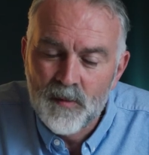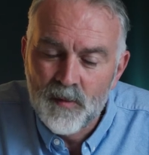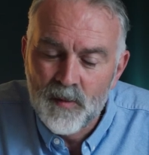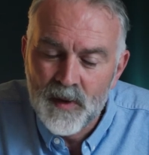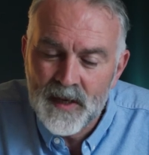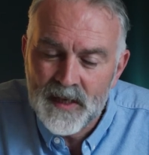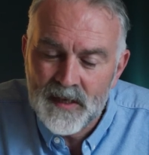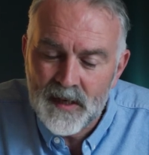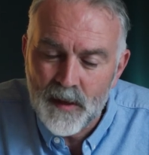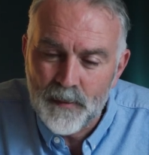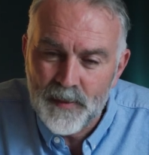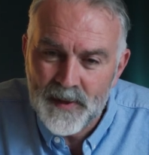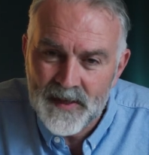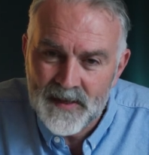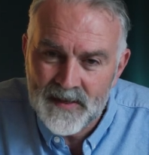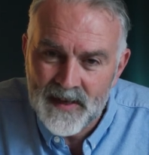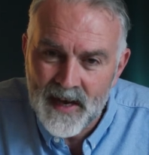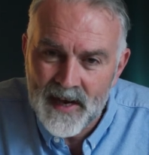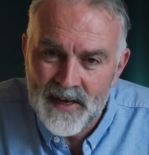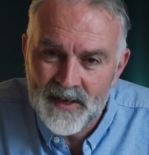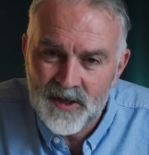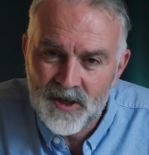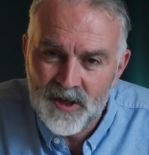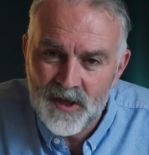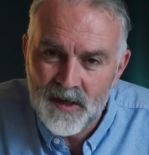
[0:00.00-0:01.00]
with the
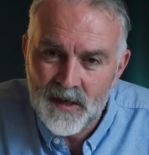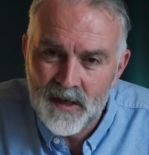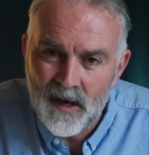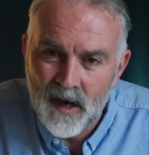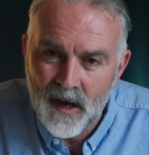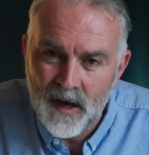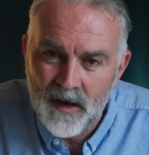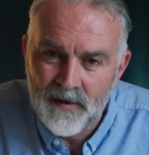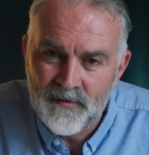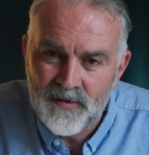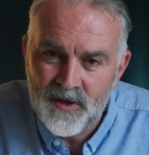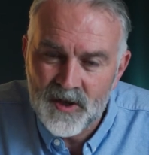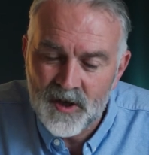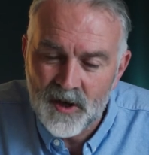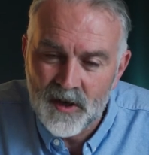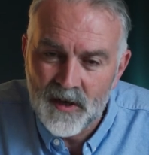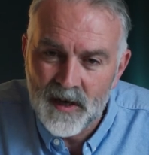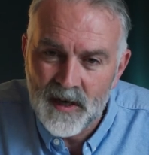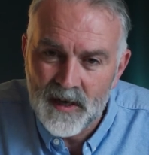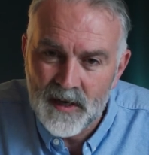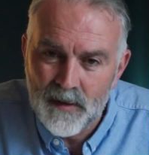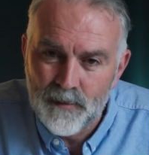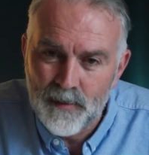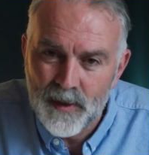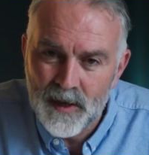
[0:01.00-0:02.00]
possession of
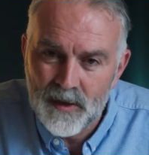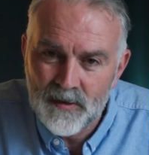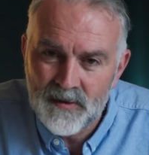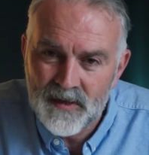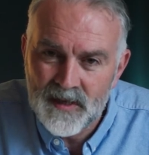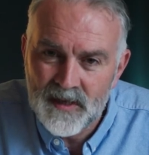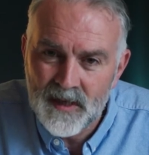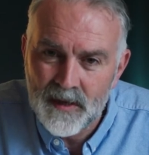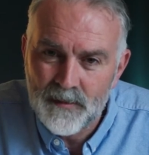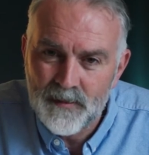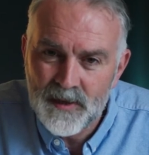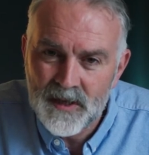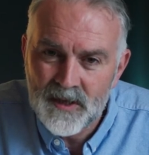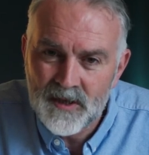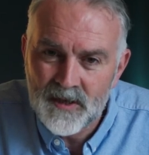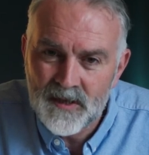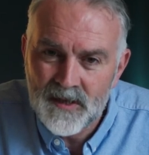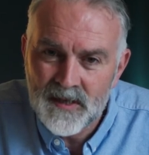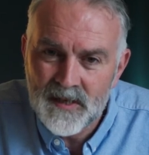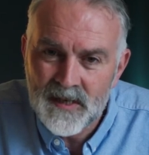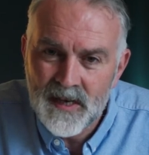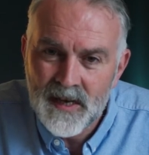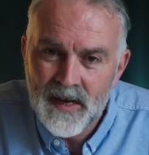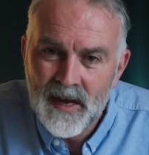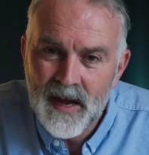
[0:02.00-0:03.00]
child abuse
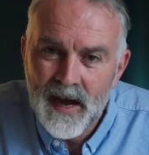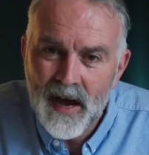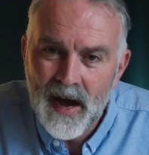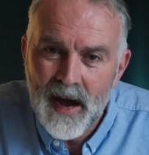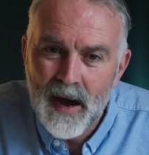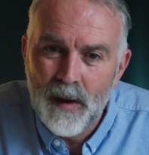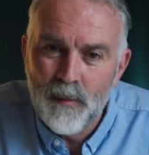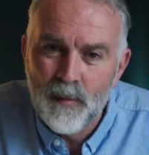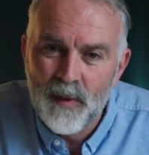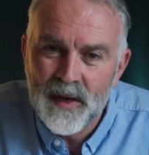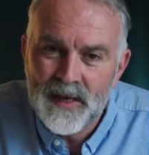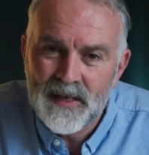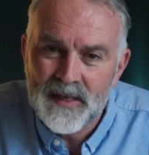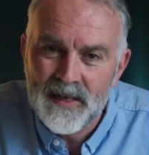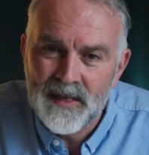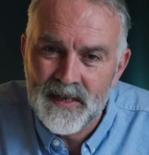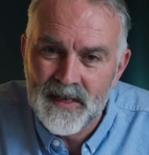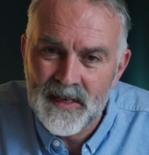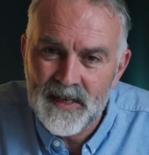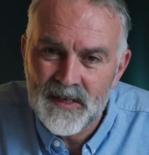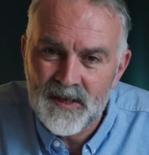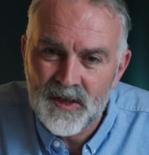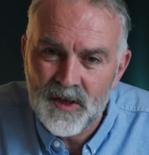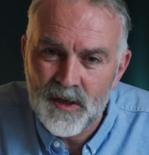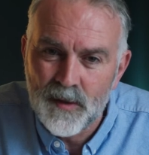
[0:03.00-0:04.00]
images, and with the
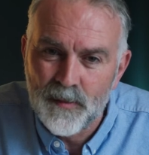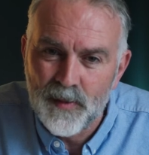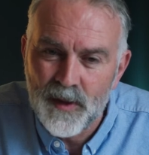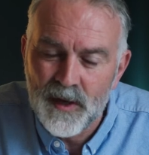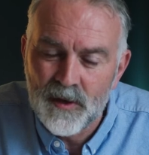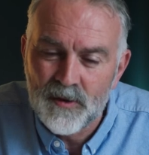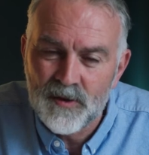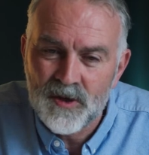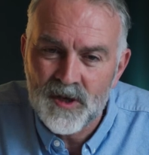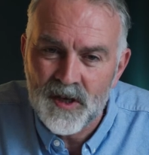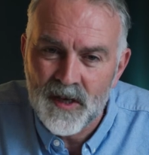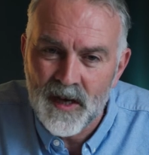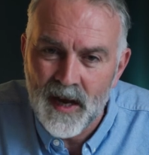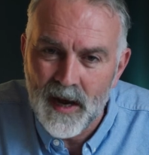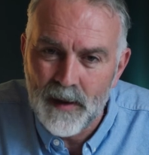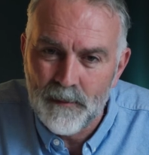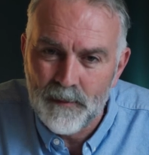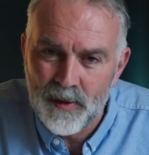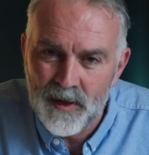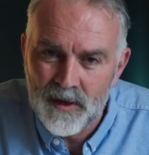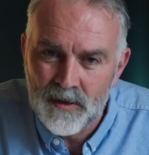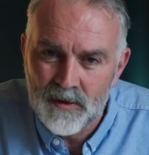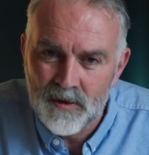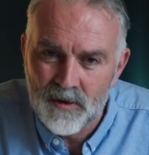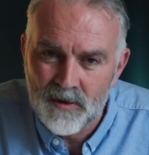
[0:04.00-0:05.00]
distribution and
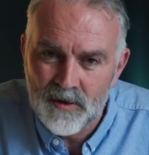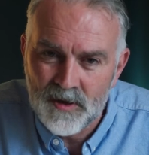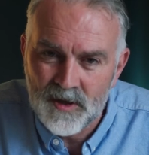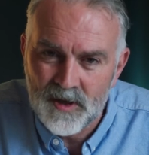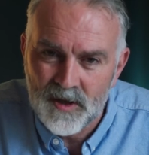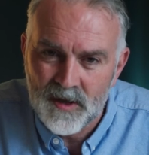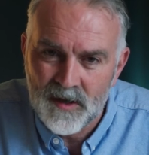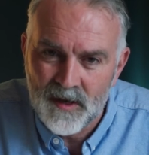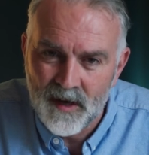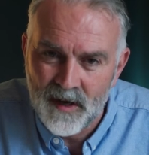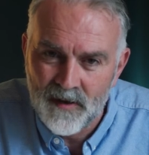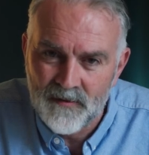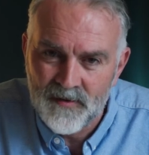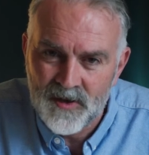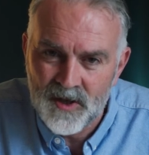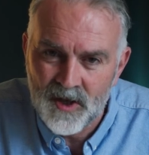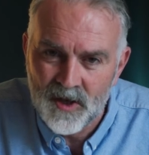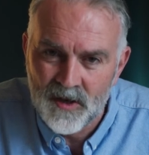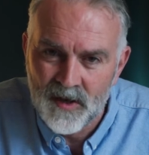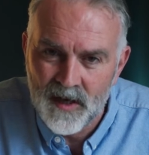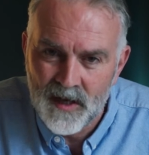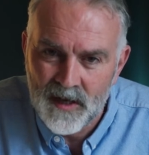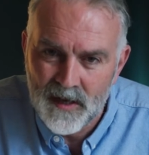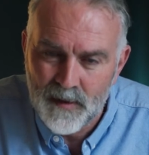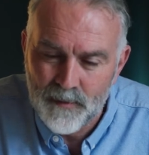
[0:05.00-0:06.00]
production of
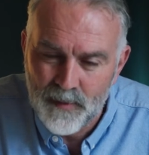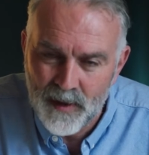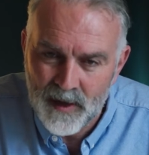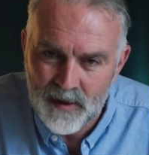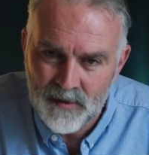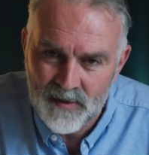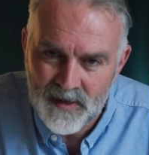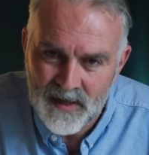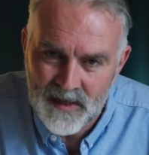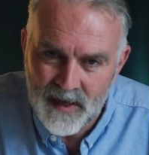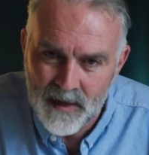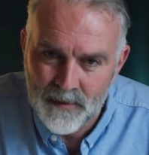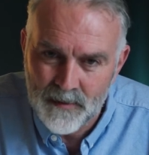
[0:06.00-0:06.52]
child abuse